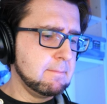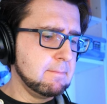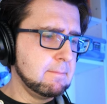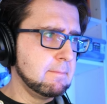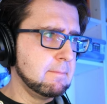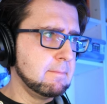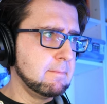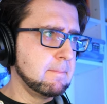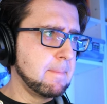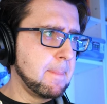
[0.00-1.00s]

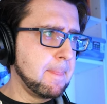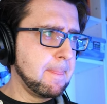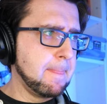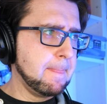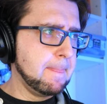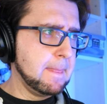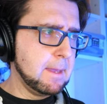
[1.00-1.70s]
(silence)